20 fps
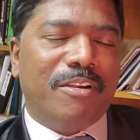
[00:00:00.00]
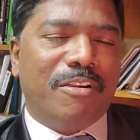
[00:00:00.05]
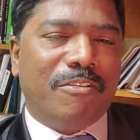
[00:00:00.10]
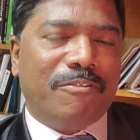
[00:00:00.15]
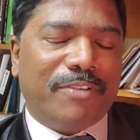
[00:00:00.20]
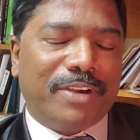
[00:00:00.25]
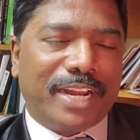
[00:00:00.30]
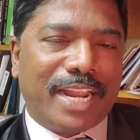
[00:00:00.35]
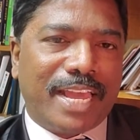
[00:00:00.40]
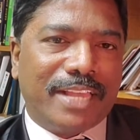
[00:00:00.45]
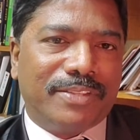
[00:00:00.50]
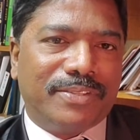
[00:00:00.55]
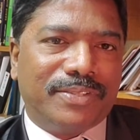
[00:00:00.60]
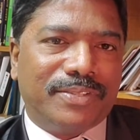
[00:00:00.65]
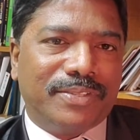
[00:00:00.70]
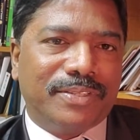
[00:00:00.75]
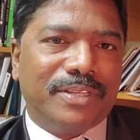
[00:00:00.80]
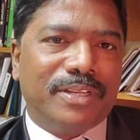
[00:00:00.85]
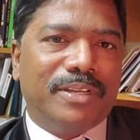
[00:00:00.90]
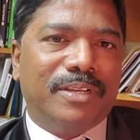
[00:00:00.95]
for
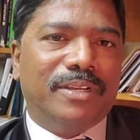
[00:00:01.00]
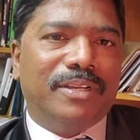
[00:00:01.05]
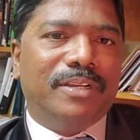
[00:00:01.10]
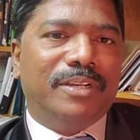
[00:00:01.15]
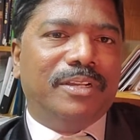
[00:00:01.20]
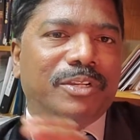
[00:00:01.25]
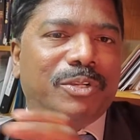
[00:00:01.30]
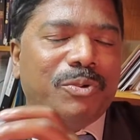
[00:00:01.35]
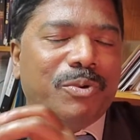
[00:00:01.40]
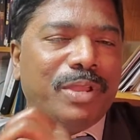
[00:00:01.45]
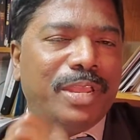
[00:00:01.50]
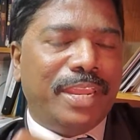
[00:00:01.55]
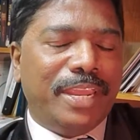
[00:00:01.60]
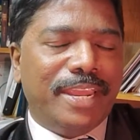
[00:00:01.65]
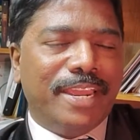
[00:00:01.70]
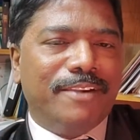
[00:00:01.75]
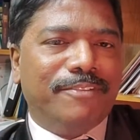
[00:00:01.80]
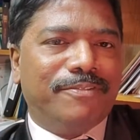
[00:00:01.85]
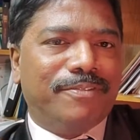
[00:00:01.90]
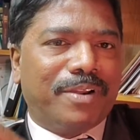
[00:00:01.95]
us to
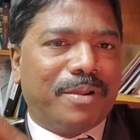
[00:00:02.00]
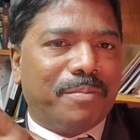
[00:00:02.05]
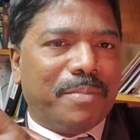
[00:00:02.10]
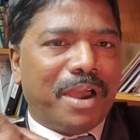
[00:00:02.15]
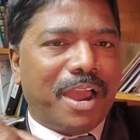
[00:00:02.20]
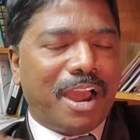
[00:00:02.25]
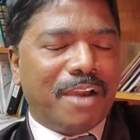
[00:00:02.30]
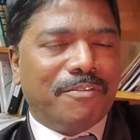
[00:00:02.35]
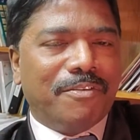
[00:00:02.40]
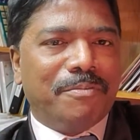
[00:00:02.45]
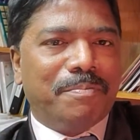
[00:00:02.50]
hear from our